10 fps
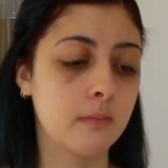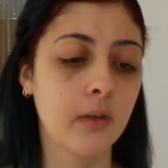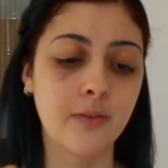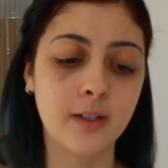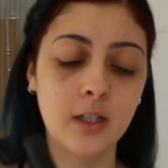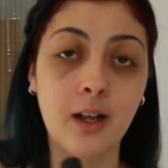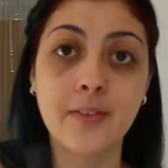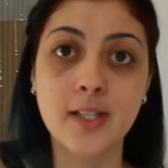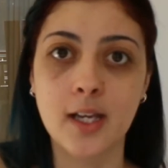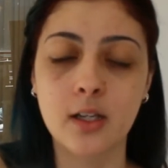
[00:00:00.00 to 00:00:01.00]
I really like
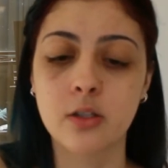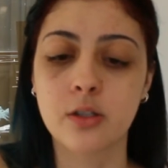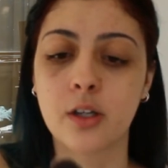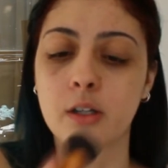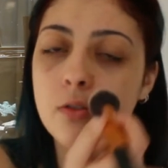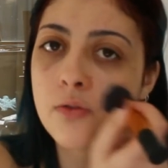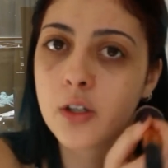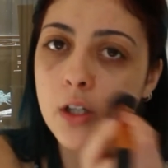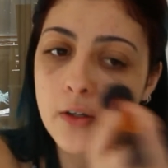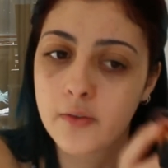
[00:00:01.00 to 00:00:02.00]
the texture. It's
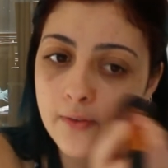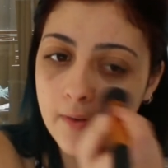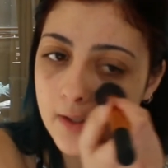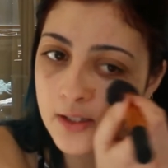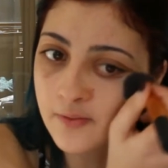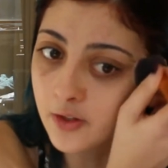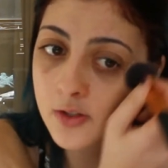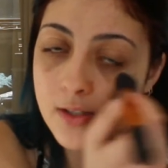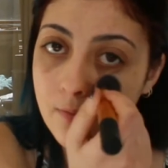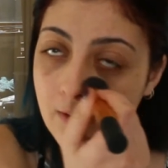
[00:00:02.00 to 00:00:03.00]
very, even though
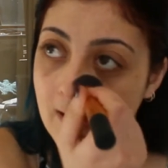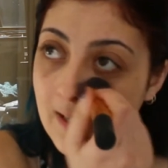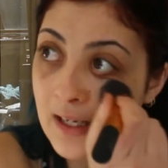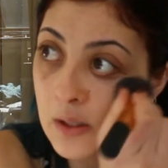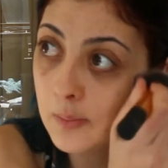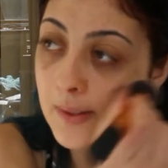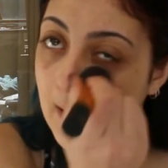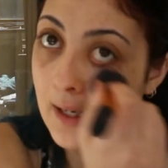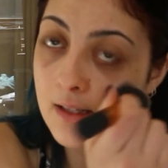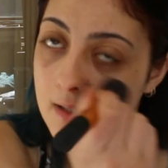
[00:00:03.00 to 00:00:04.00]
it's very
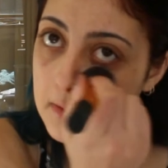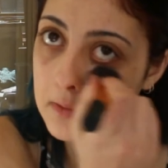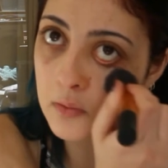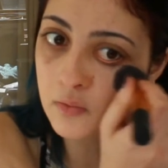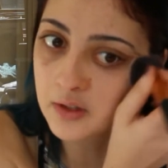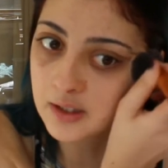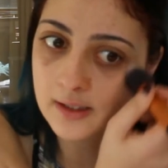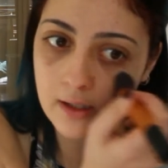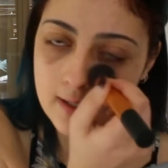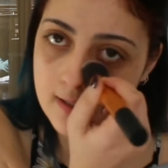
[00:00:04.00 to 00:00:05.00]
liquidy, it's still really
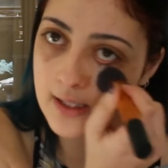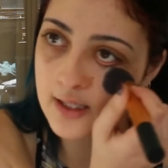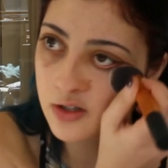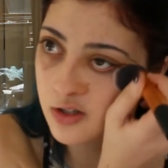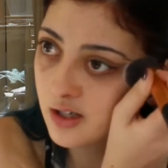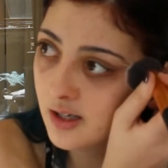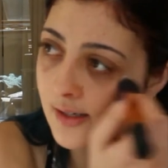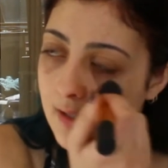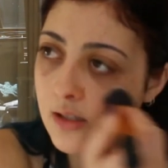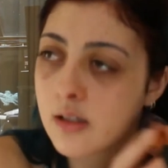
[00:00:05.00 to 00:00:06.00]
nice texture.
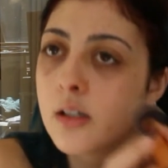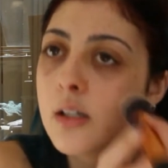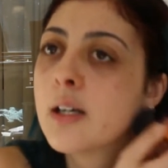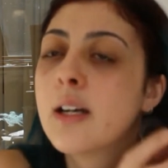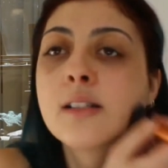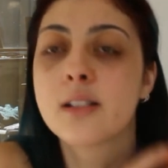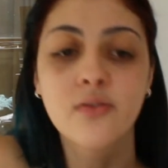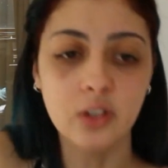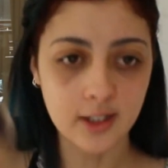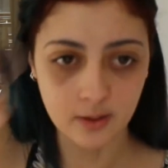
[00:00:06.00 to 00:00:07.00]
It doesn't
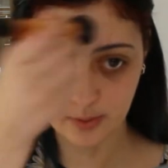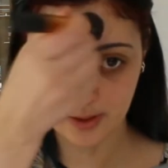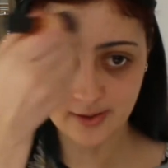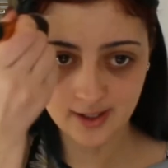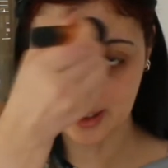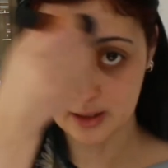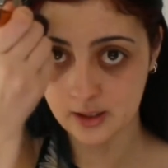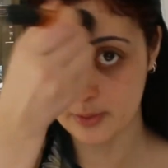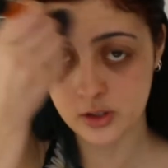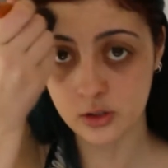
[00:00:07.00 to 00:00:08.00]
feel like you're wearing
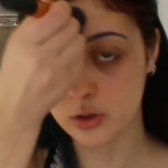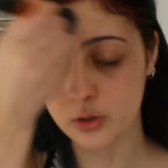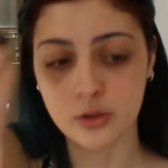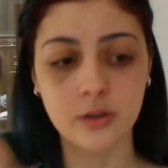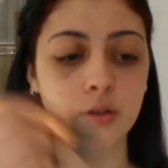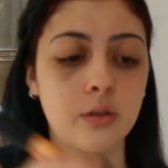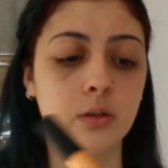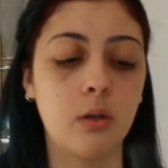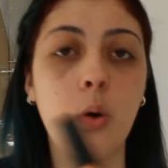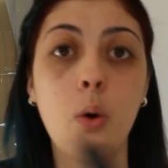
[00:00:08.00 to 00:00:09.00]
anything, which is good.
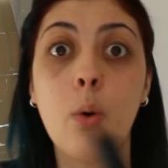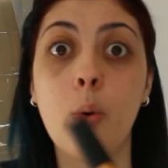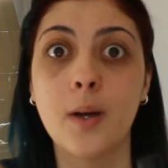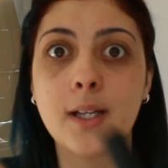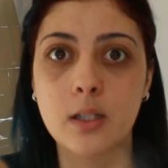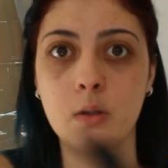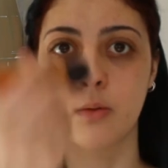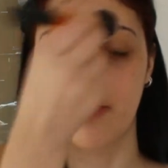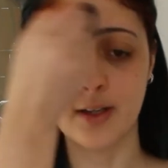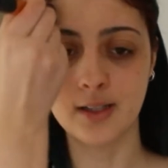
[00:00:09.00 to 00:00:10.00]
Always good
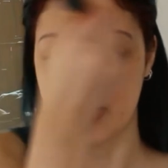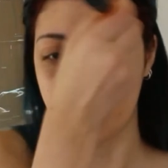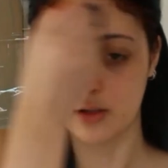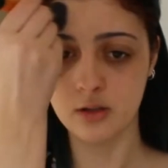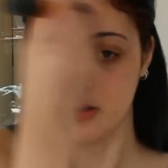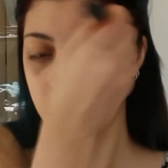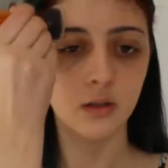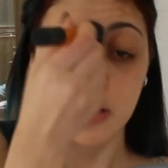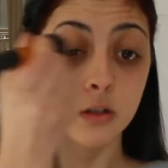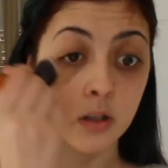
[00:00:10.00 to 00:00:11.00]
with foundation.
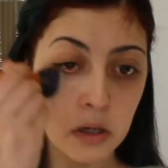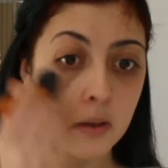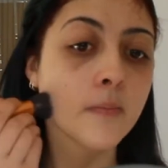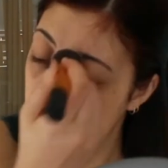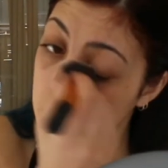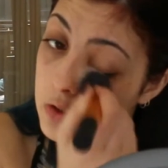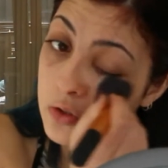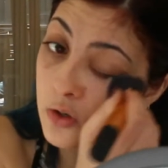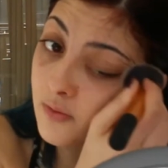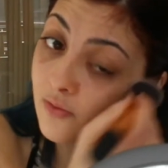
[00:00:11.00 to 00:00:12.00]
So
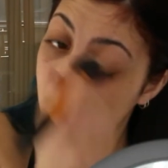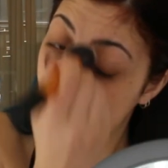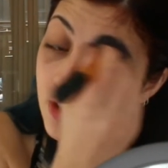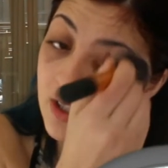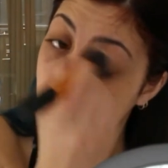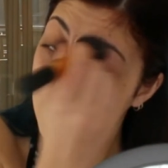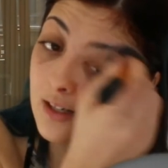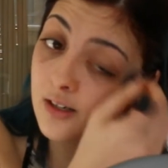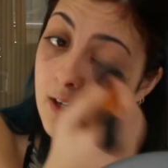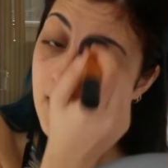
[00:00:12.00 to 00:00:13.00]
not
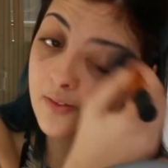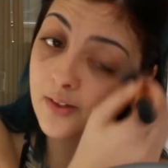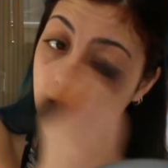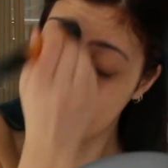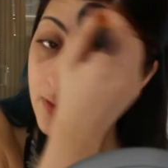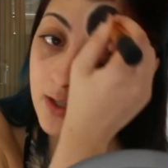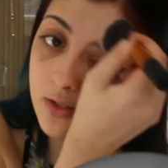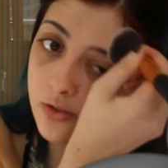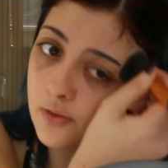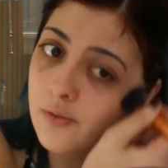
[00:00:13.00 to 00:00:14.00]
really heavy
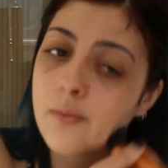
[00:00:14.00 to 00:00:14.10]
coverage,